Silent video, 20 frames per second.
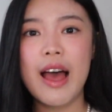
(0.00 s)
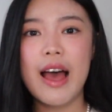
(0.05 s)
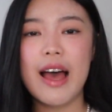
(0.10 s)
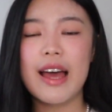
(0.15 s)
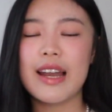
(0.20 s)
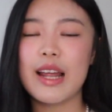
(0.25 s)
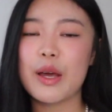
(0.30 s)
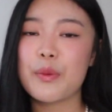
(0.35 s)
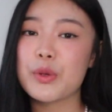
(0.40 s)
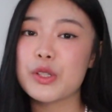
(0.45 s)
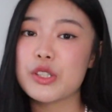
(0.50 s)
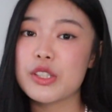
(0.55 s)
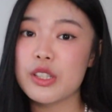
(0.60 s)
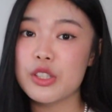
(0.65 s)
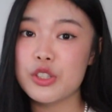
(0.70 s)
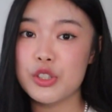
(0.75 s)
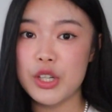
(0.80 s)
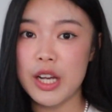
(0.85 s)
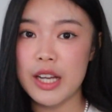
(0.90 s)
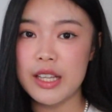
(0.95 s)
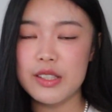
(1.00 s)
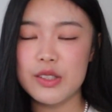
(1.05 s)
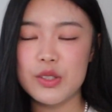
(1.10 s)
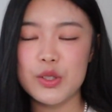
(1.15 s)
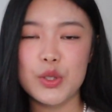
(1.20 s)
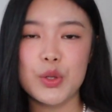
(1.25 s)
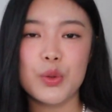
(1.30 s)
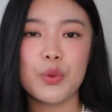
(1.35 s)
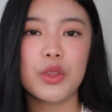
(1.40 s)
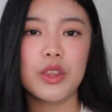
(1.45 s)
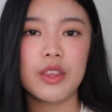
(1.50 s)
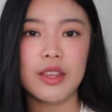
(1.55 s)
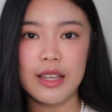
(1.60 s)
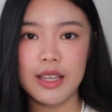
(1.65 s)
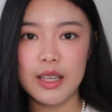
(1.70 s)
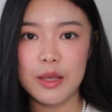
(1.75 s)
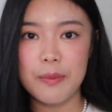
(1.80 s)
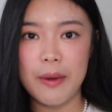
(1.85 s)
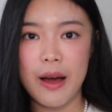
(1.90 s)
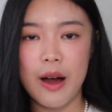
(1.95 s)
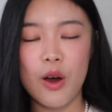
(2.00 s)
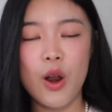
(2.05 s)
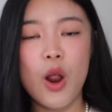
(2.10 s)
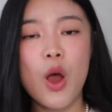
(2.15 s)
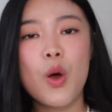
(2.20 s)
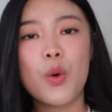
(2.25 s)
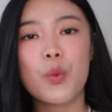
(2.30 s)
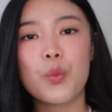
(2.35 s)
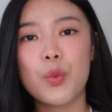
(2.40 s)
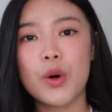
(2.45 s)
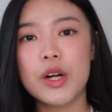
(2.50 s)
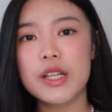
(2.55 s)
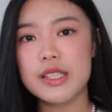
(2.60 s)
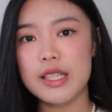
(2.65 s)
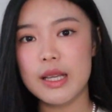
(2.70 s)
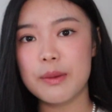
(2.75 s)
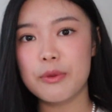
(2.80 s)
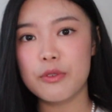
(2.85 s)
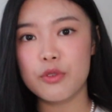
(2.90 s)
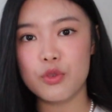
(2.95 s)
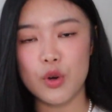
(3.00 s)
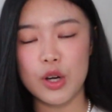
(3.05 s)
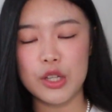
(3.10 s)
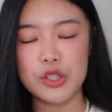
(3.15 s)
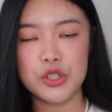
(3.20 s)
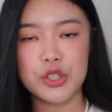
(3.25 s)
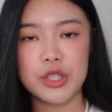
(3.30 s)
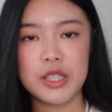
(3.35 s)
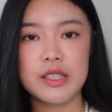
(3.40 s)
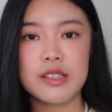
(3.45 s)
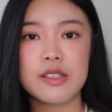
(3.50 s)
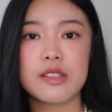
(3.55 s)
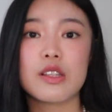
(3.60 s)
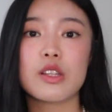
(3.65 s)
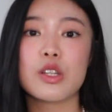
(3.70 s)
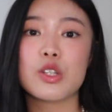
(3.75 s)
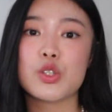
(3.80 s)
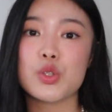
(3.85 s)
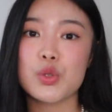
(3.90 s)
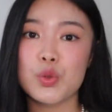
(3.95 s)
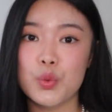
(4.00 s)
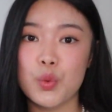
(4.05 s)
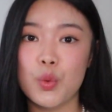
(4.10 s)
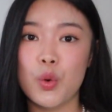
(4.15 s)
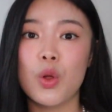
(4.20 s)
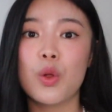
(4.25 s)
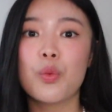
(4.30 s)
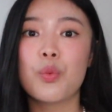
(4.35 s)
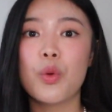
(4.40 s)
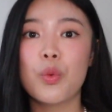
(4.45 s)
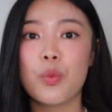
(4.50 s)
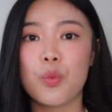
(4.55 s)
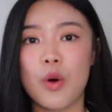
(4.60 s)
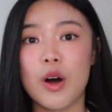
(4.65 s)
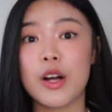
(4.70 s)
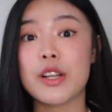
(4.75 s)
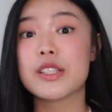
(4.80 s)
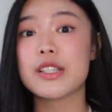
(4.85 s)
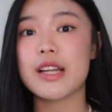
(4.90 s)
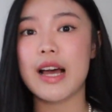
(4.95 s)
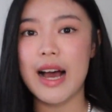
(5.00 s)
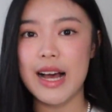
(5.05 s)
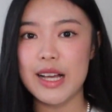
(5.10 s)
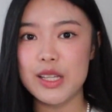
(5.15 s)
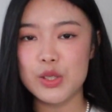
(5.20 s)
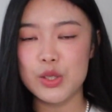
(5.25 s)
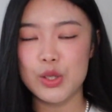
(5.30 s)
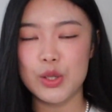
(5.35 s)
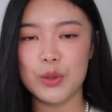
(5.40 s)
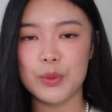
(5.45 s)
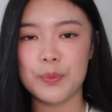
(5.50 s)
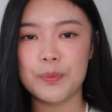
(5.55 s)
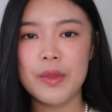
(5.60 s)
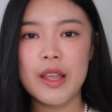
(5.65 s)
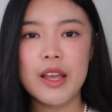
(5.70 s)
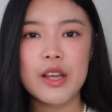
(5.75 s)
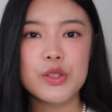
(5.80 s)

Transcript: And I would suggest you think about what type of questions the school will want to ask you.